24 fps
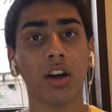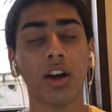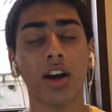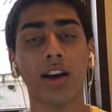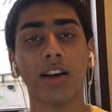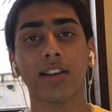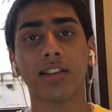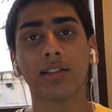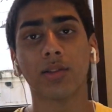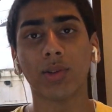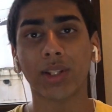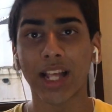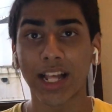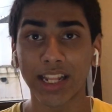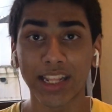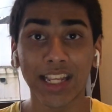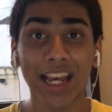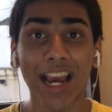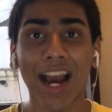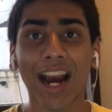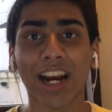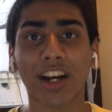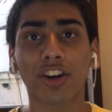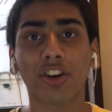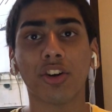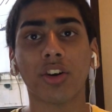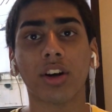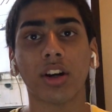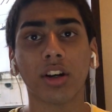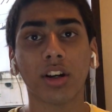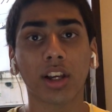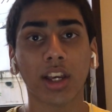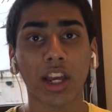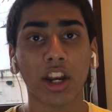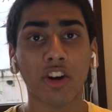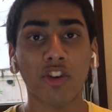so that the actor
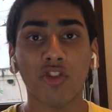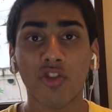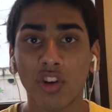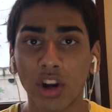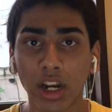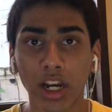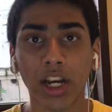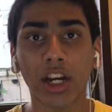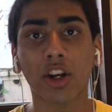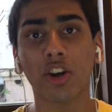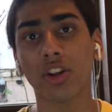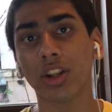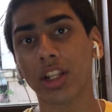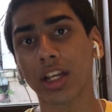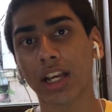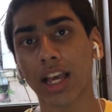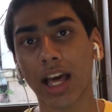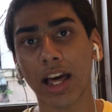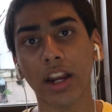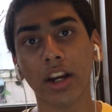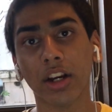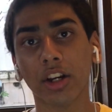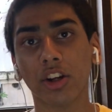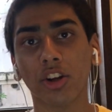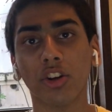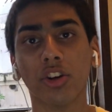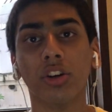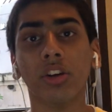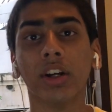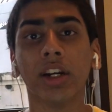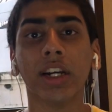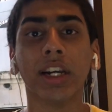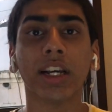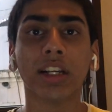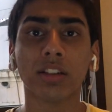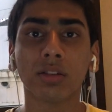can relate to the character
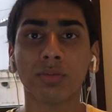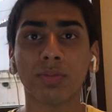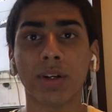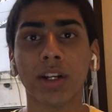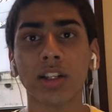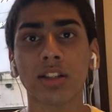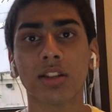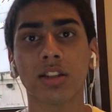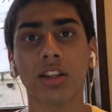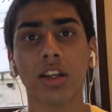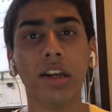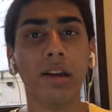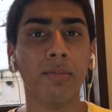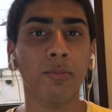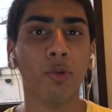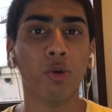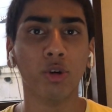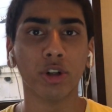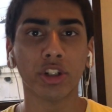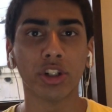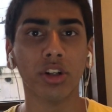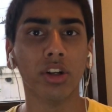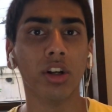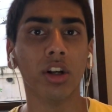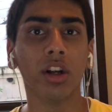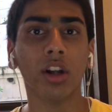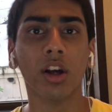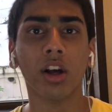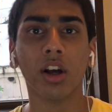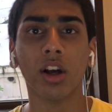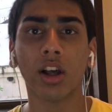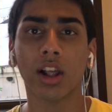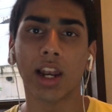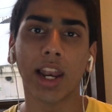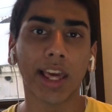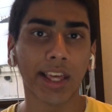and express an emotion
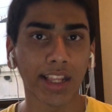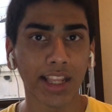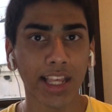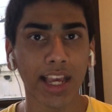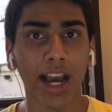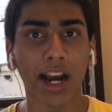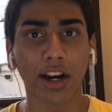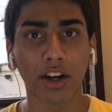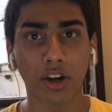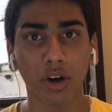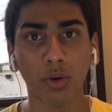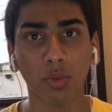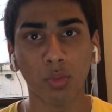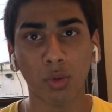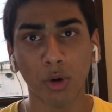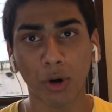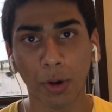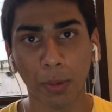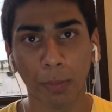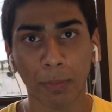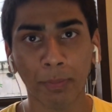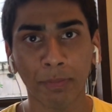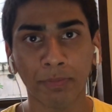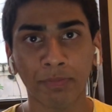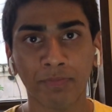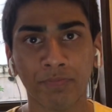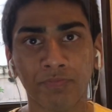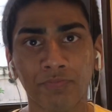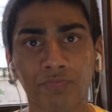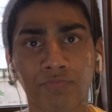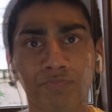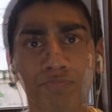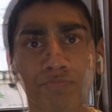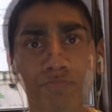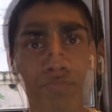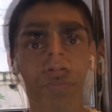like the actor would.
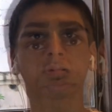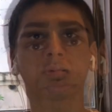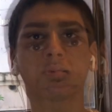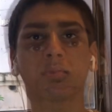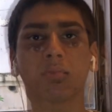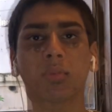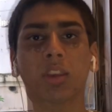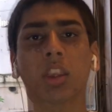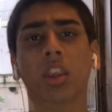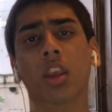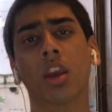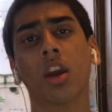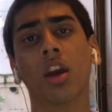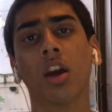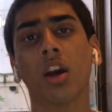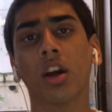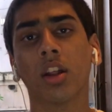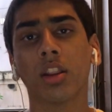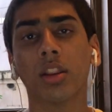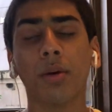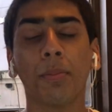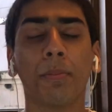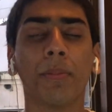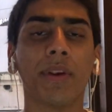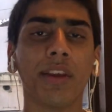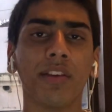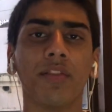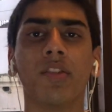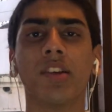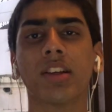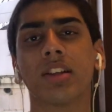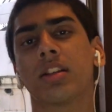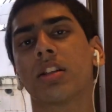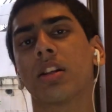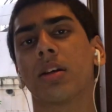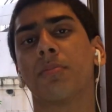The
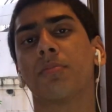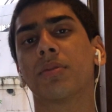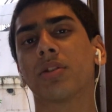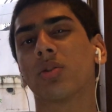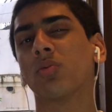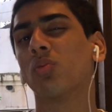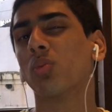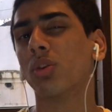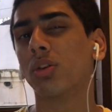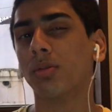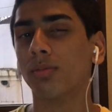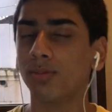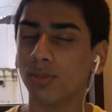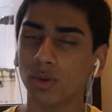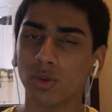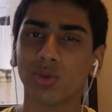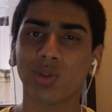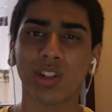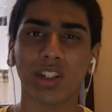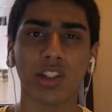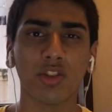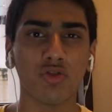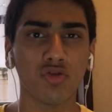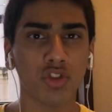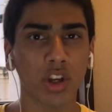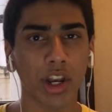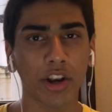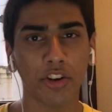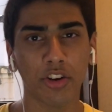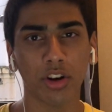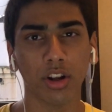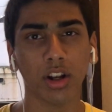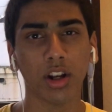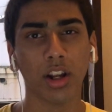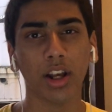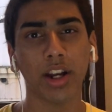previous tips were mostly
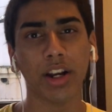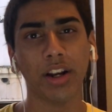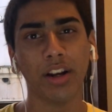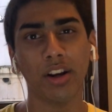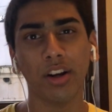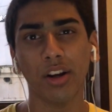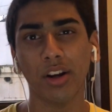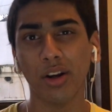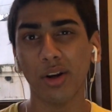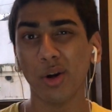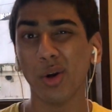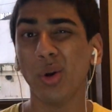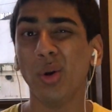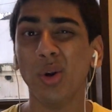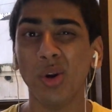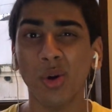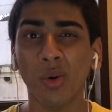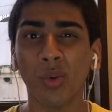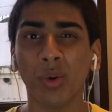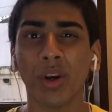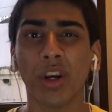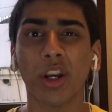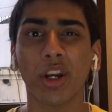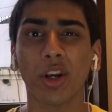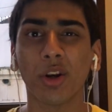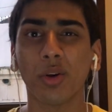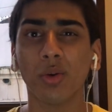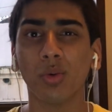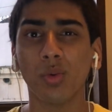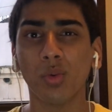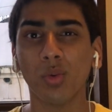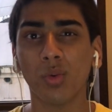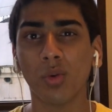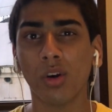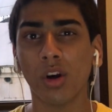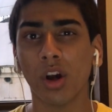general and don't need
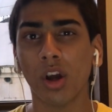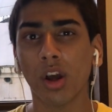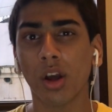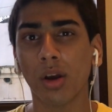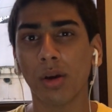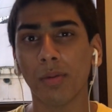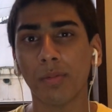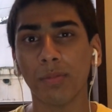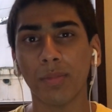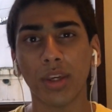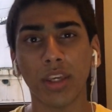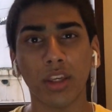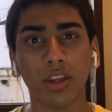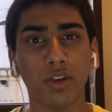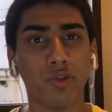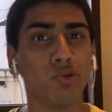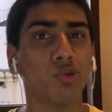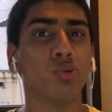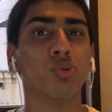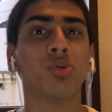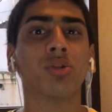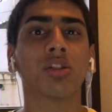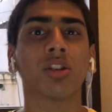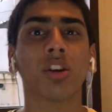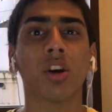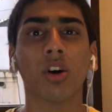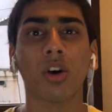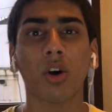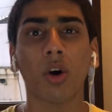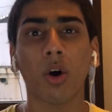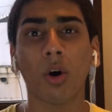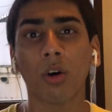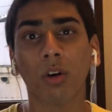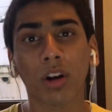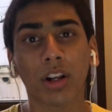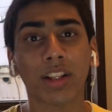to be used
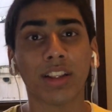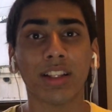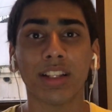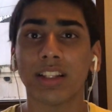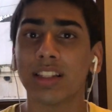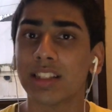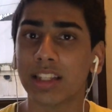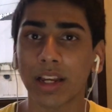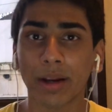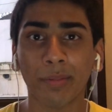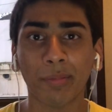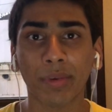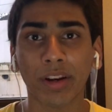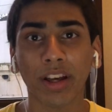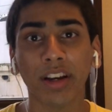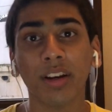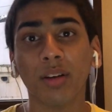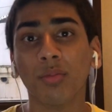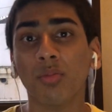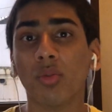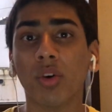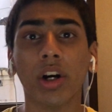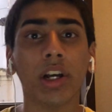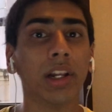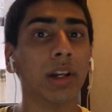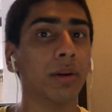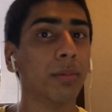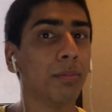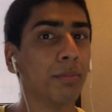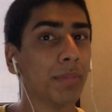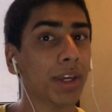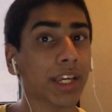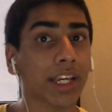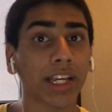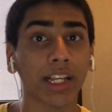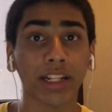all at the same time while
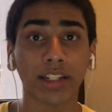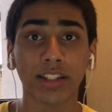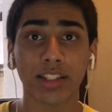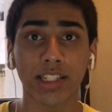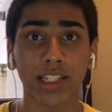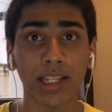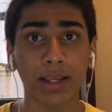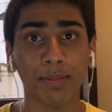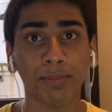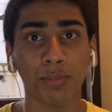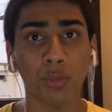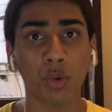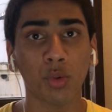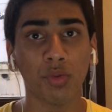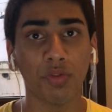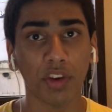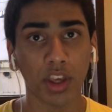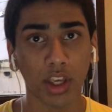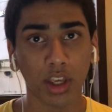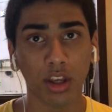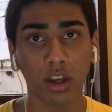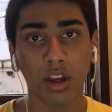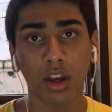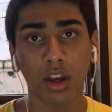making the same movie.